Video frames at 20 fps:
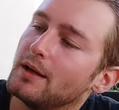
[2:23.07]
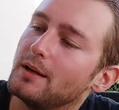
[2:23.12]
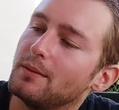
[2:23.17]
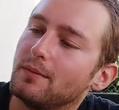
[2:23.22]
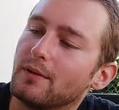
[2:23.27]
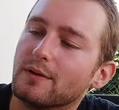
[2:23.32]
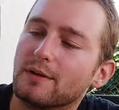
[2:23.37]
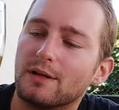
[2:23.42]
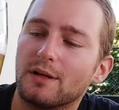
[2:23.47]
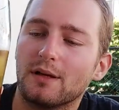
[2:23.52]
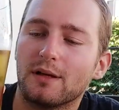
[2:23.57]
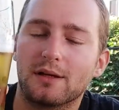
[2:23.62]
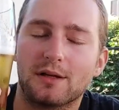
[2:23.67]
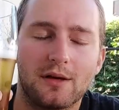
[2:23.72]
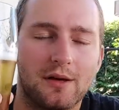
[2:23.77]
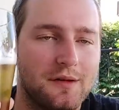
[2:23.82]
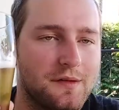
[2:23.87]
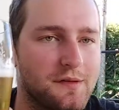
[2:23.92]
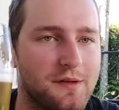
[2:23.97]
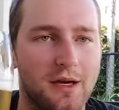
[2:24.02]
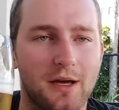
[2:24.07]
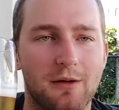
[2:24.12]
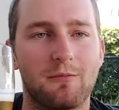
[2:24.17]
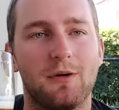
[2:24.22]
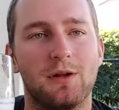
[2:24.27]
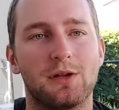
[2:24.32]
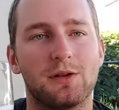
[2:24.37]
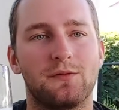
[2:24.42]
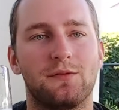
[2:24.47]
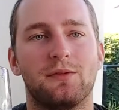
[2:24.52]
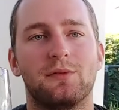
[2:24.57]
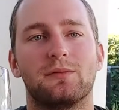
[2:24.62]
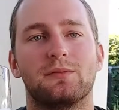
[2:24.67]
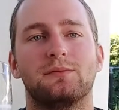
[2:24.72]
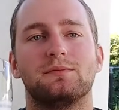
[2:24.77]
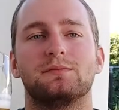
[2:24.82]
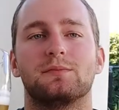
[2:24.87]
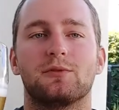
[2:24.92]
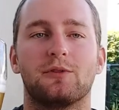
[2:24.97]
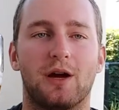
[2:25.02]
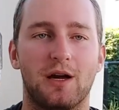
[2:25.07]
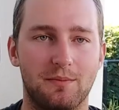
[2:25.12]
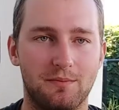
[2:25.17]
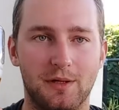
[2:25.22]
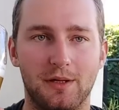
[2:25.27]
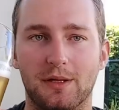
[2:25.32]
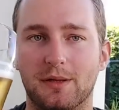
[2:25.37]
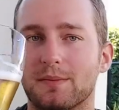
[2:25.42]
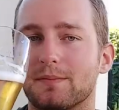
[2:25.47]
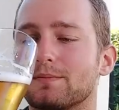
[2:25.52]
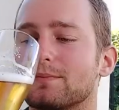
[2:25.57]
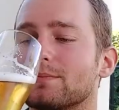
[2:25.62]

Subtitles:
But yeah, it goes down wonderful. Great beer.